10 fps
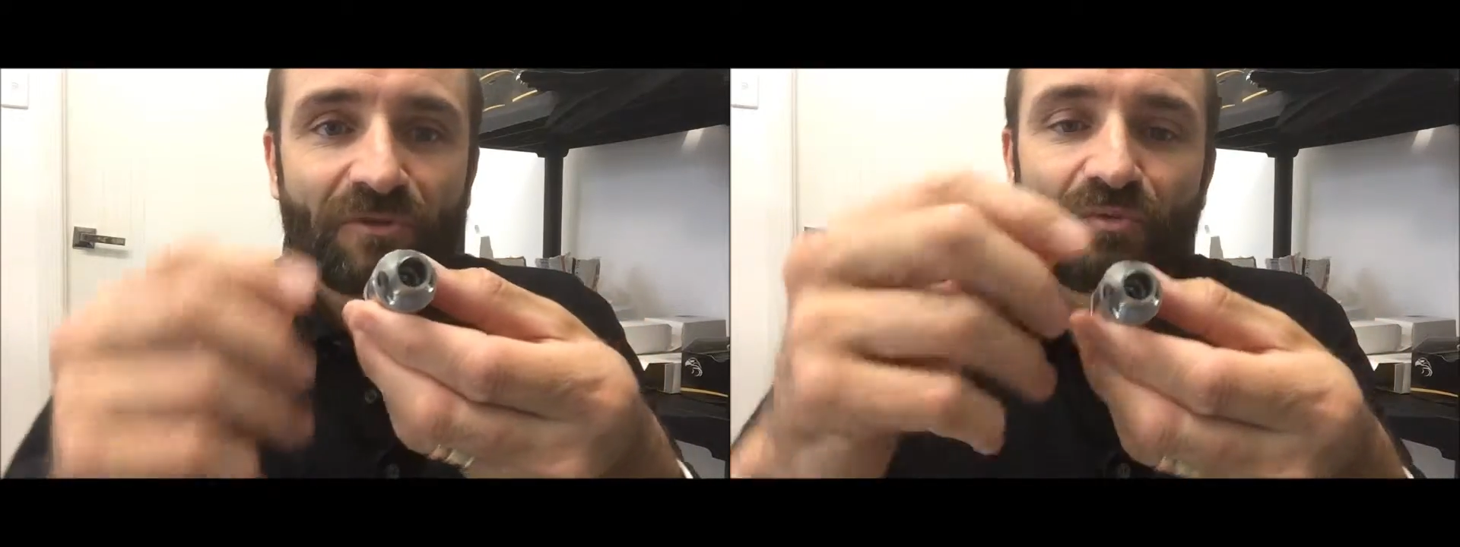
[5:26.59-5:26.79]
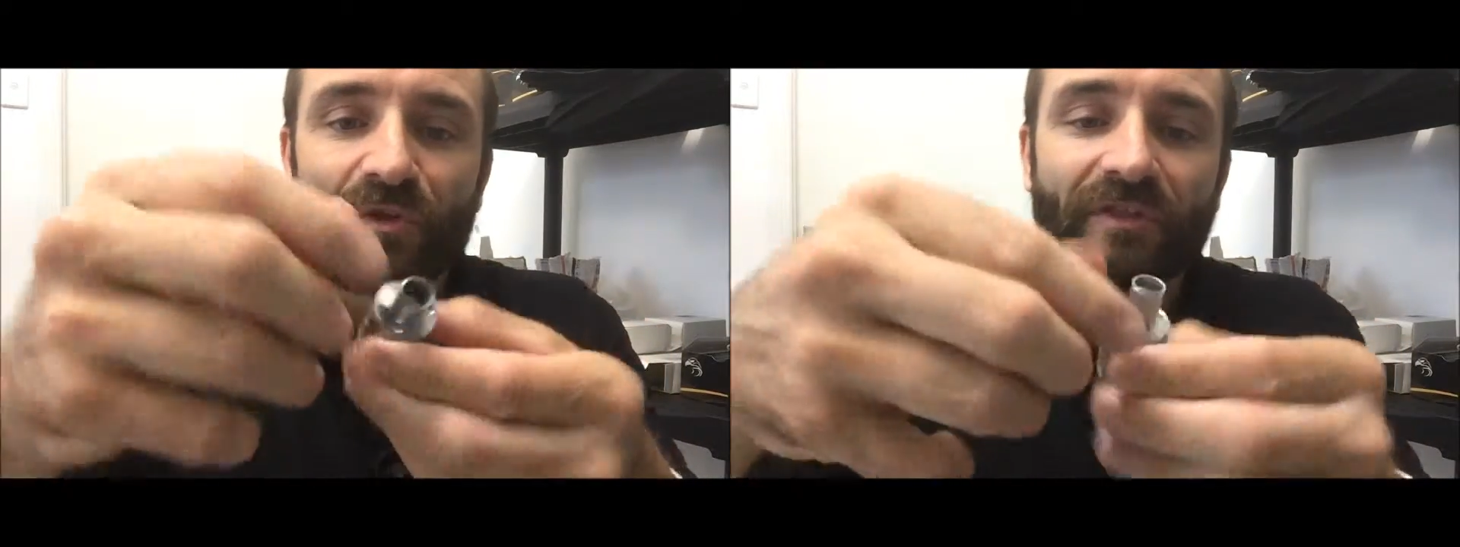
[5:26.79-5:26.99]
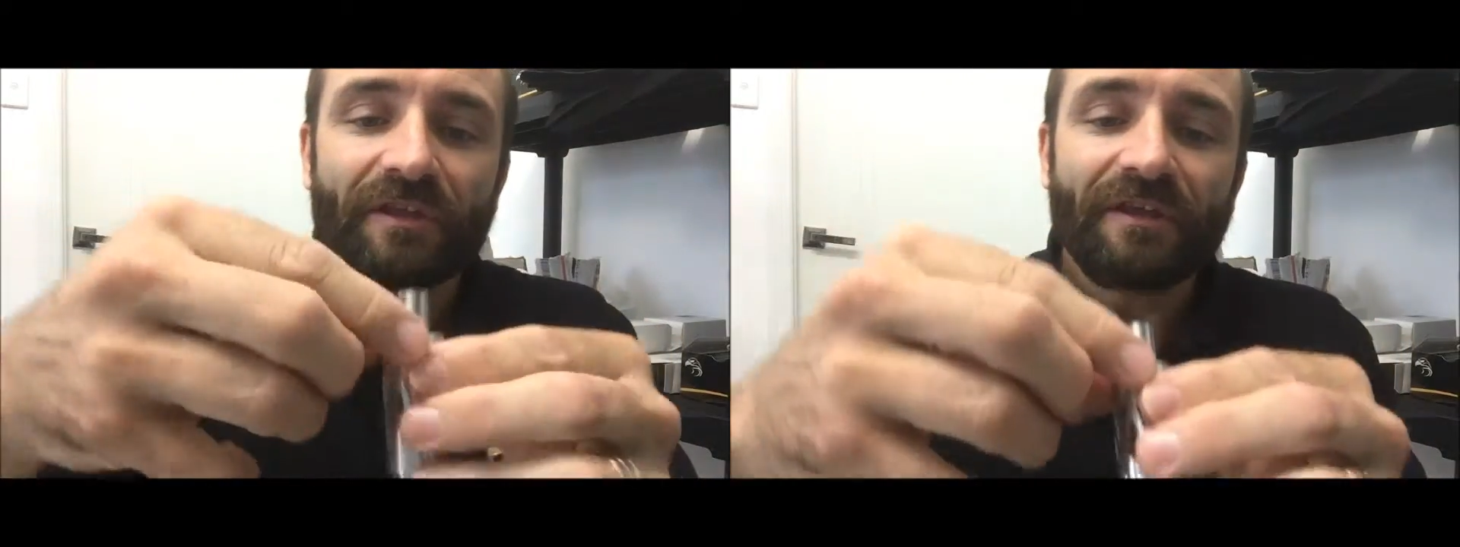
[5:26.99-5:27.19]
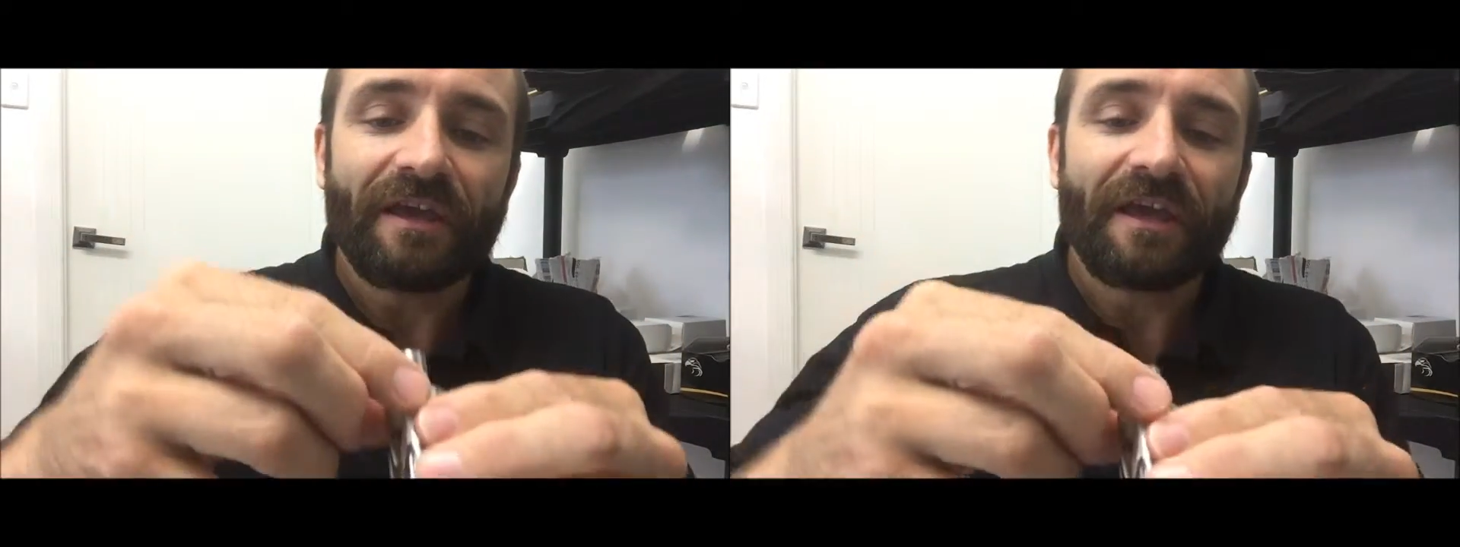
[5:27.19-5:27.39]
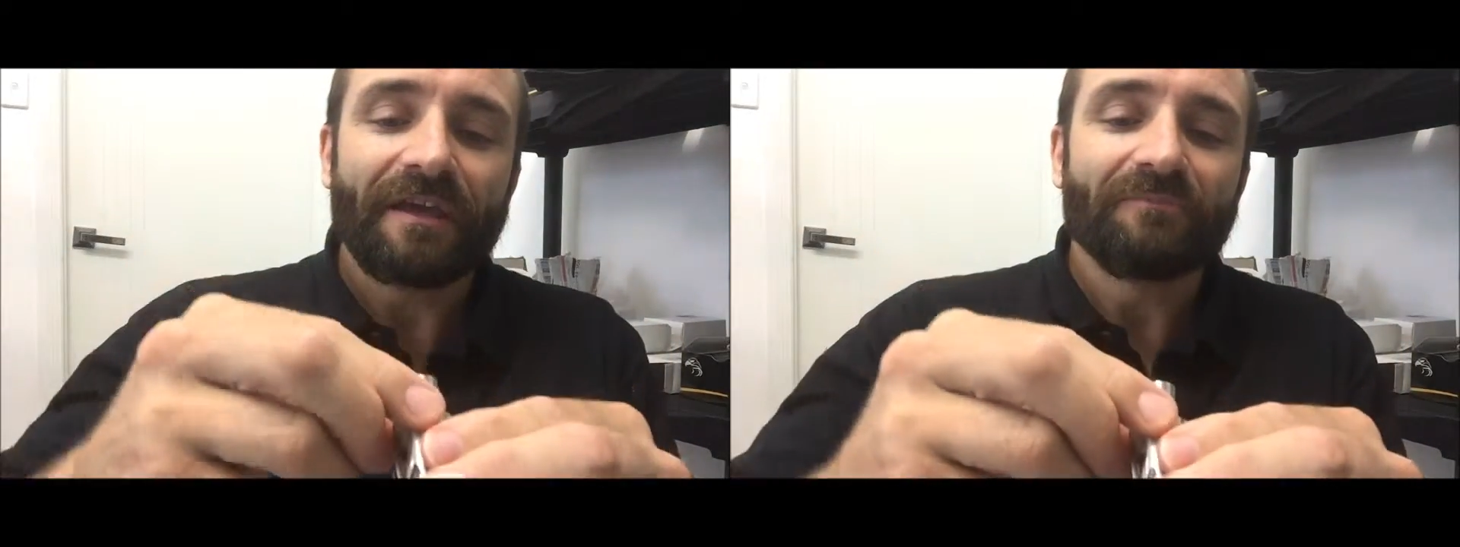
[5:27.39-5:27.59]
was with
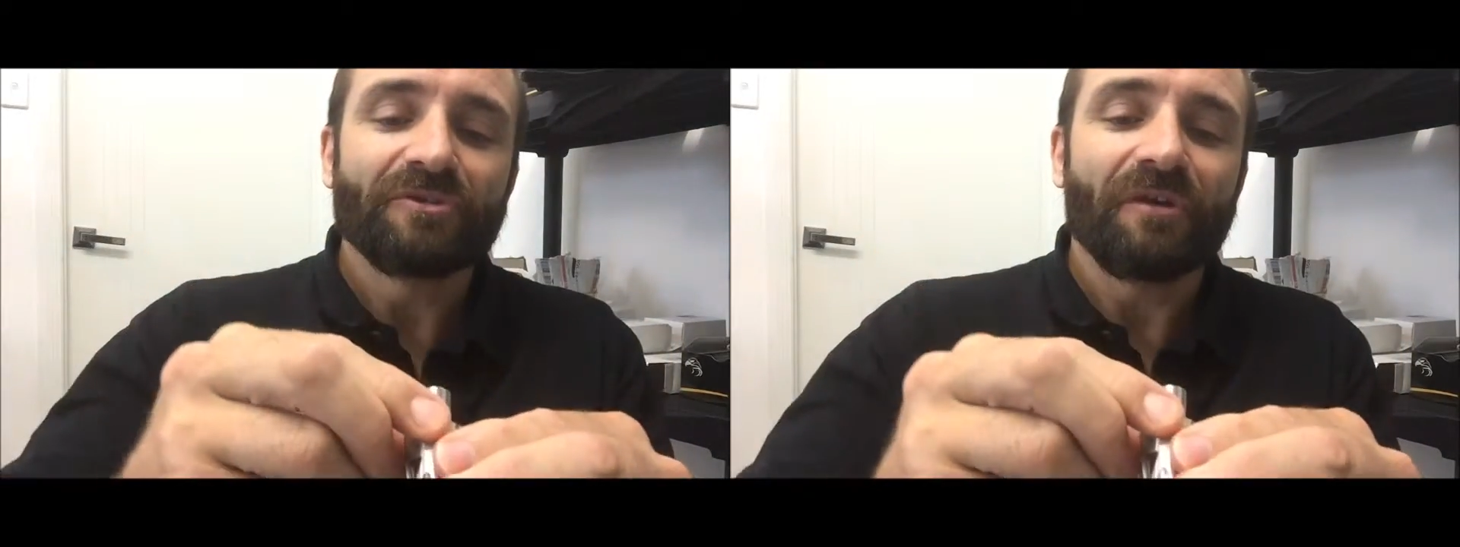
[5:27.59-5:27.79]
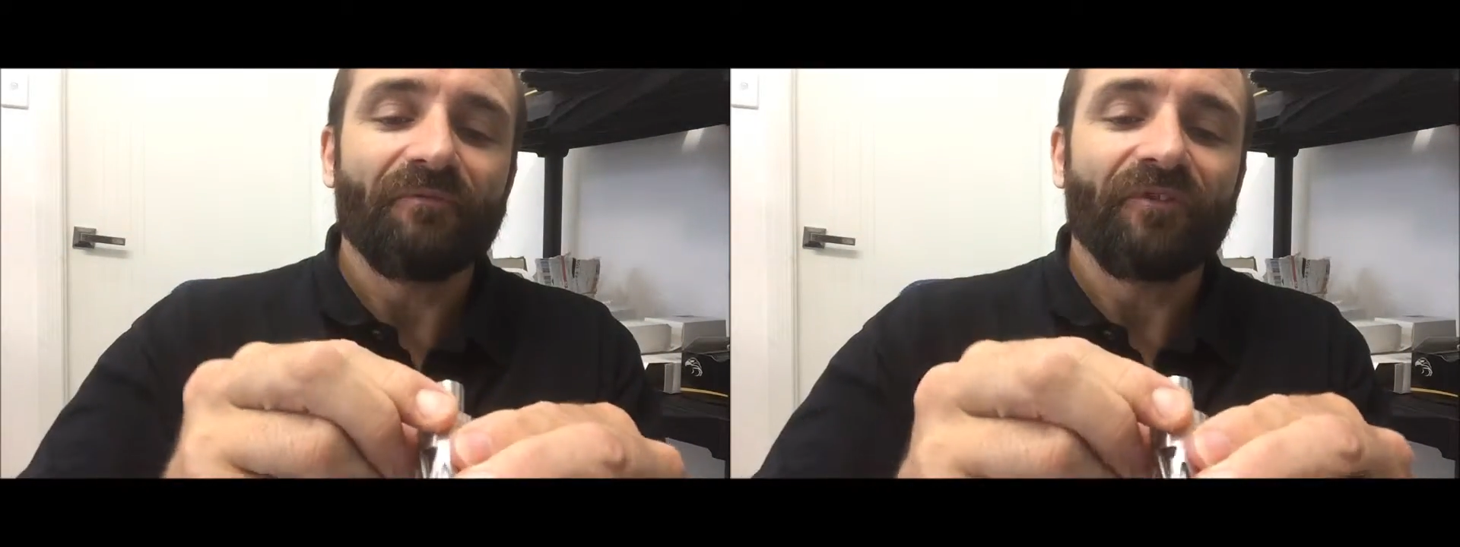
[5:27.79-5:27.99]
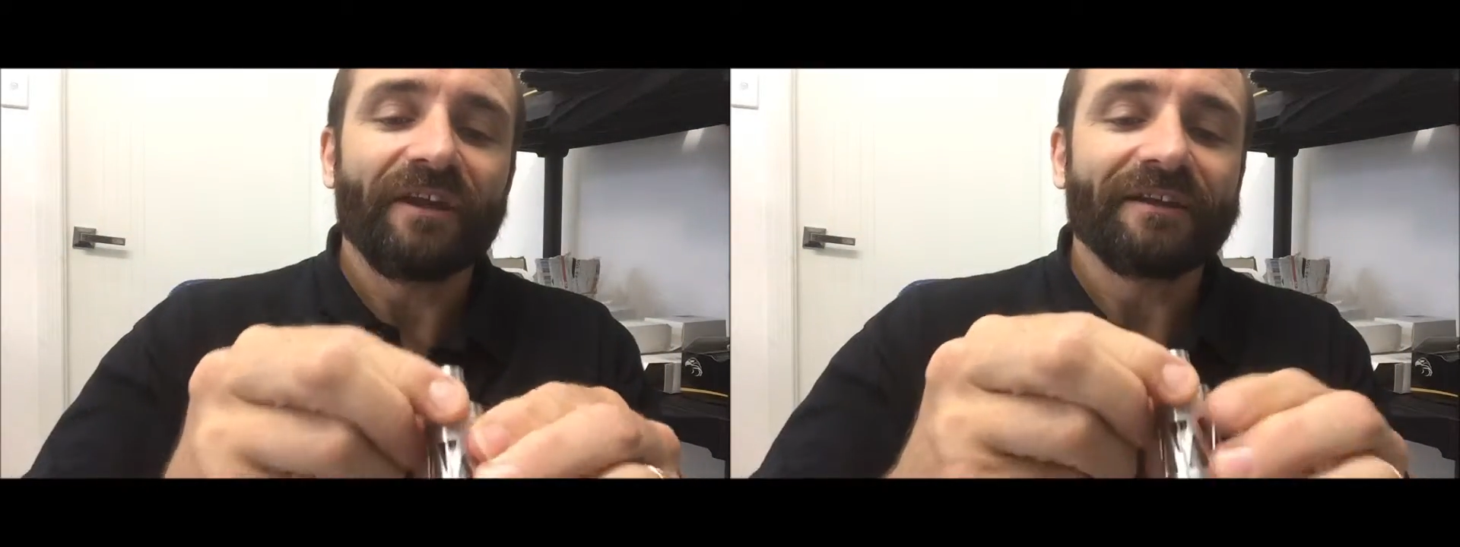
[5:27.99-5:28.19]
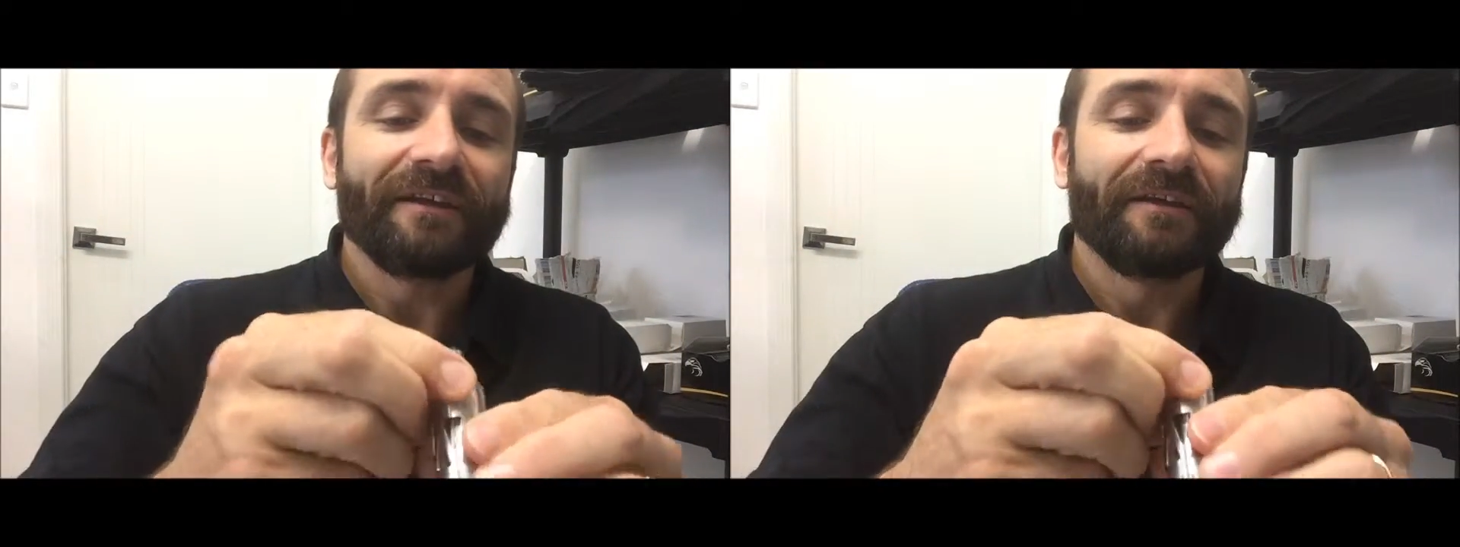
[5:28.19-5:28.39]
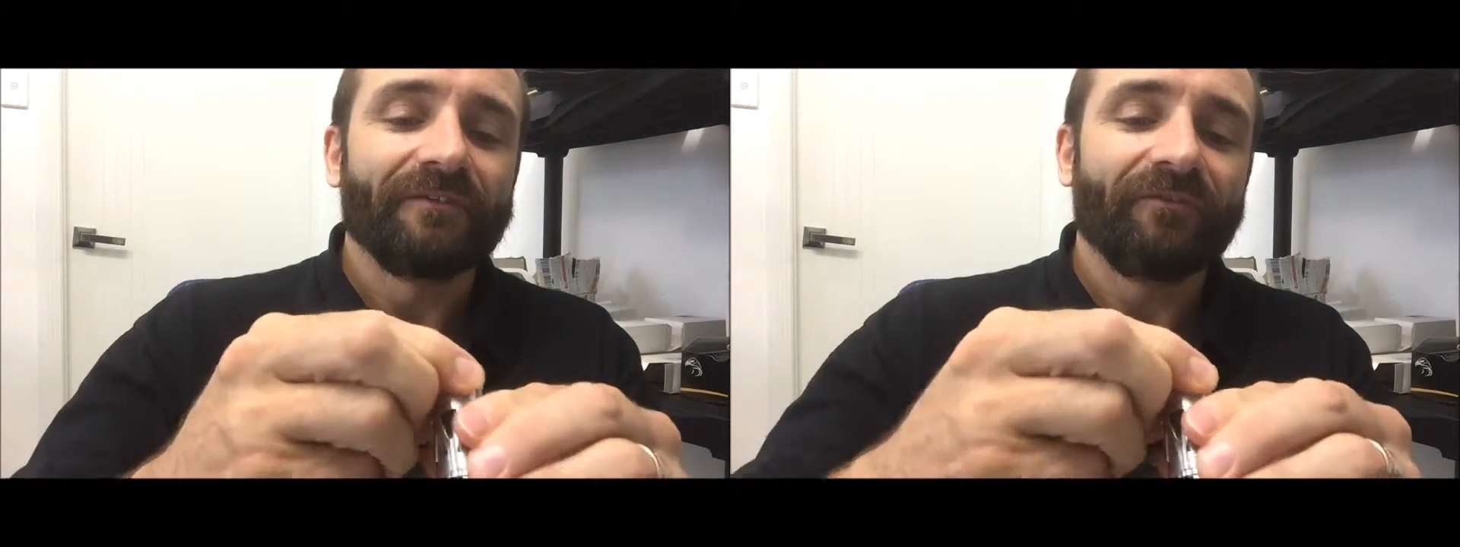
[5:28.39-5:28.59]
the top filling,